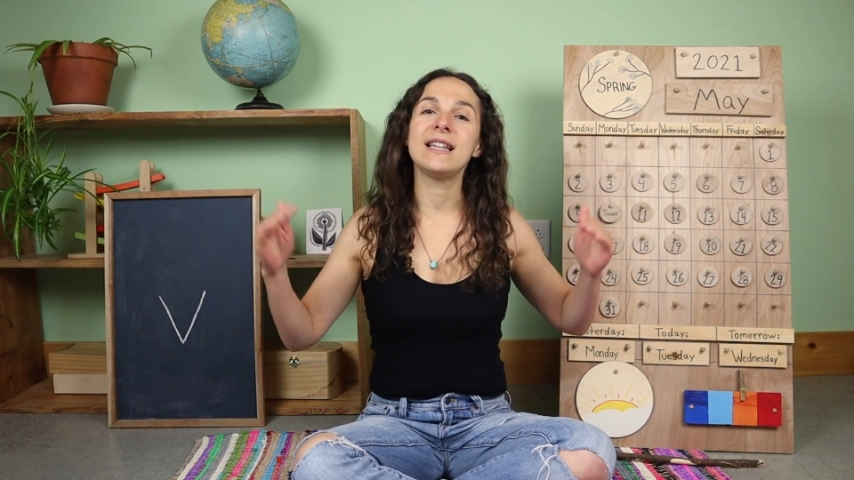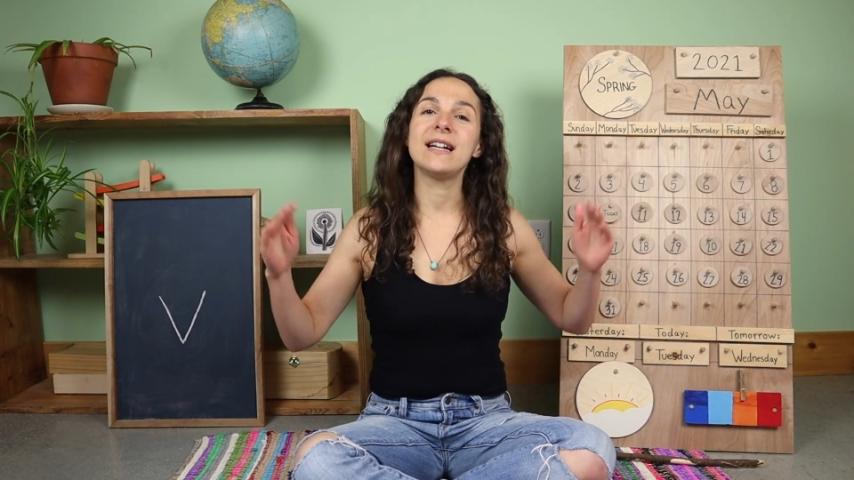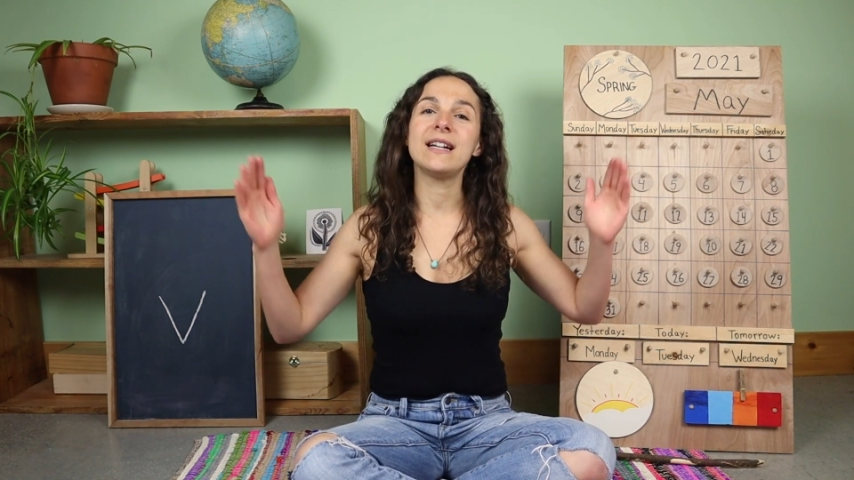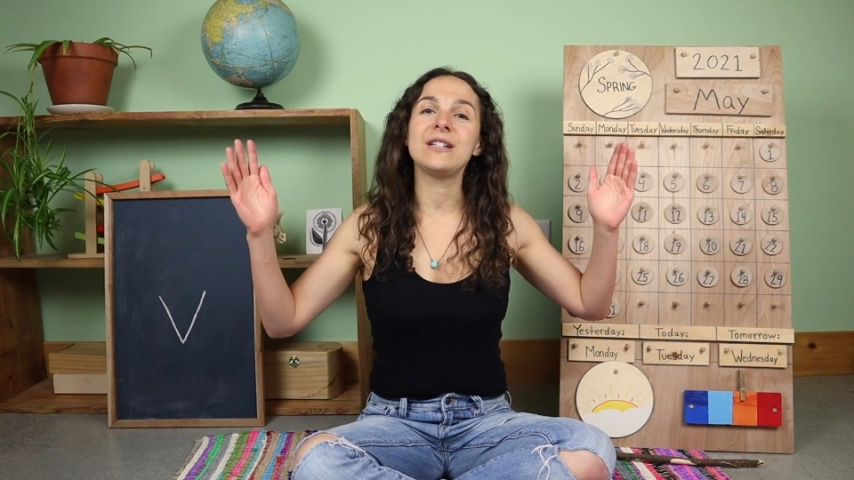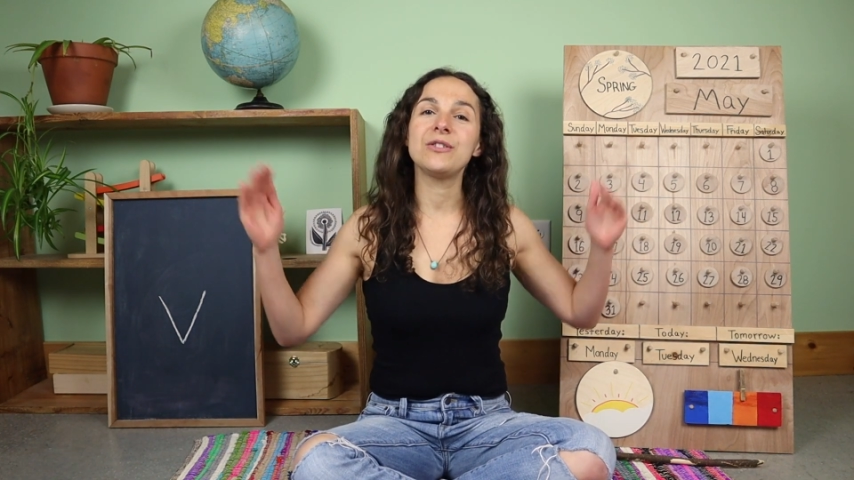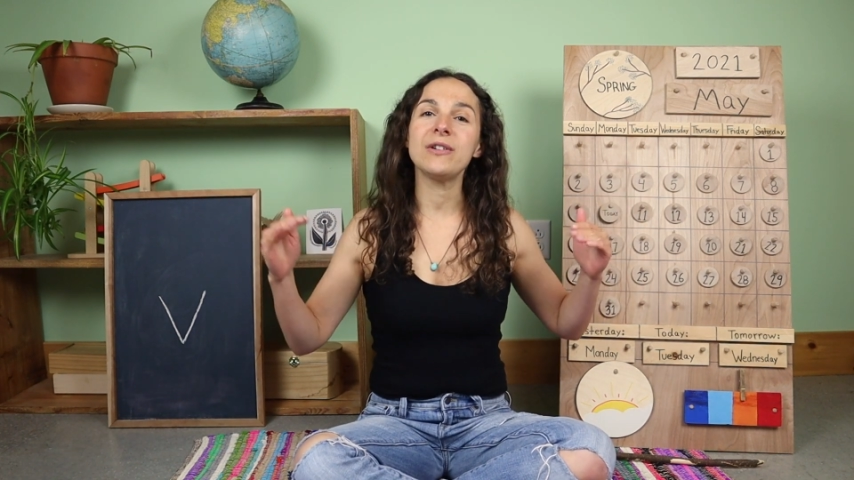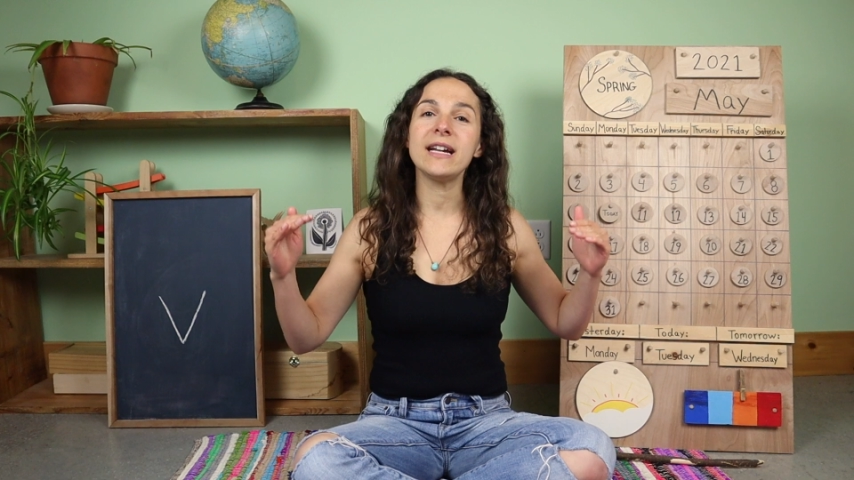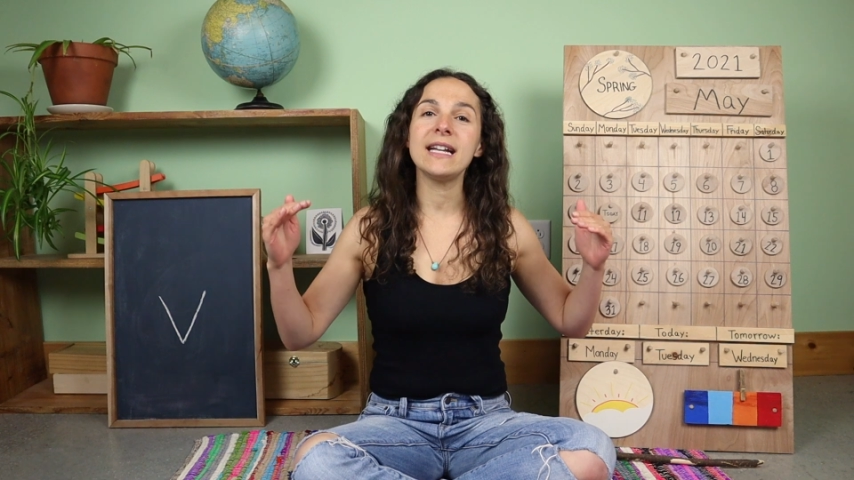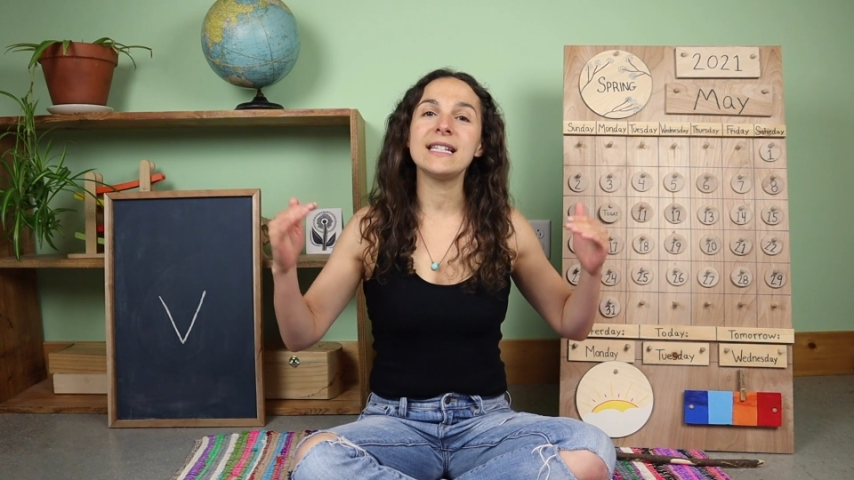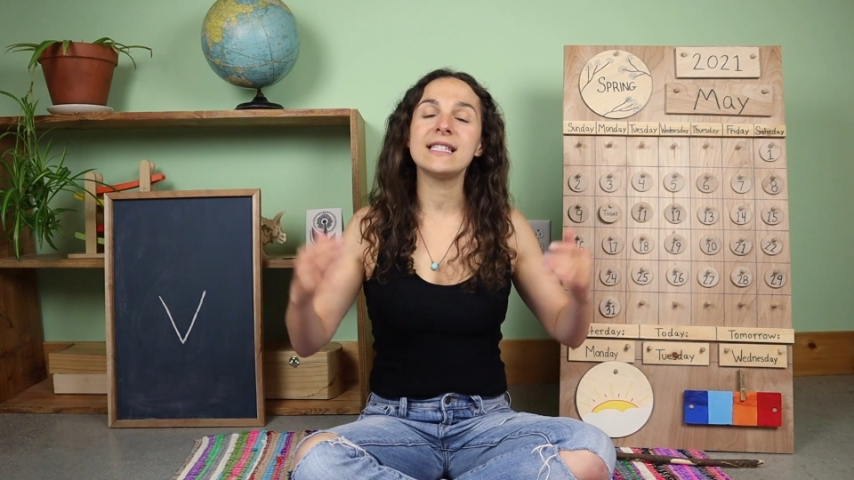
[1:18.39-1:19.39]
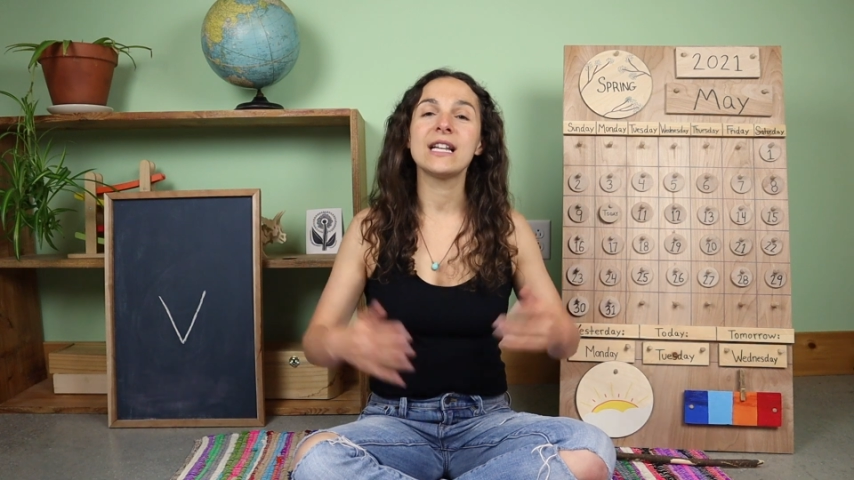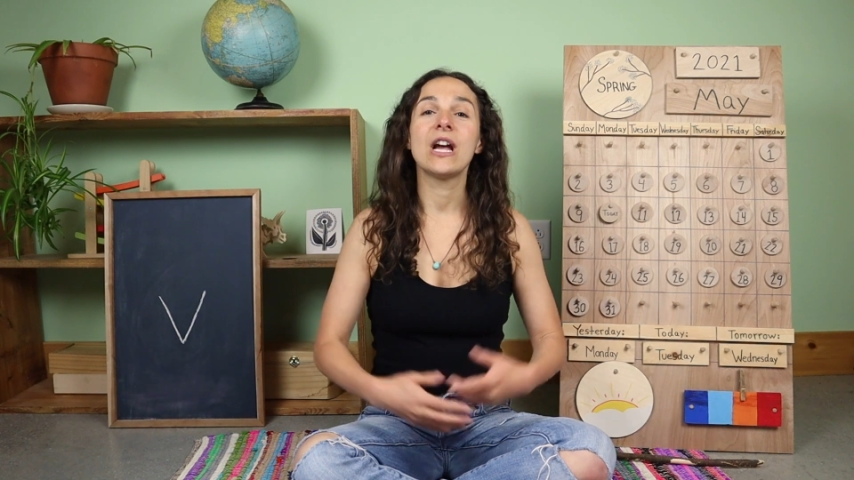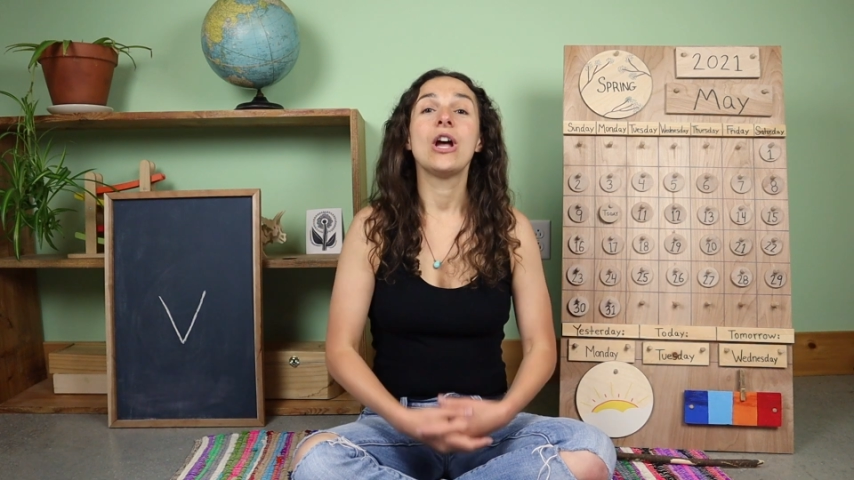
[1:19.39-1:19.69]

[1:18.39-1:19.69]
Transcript: the trees.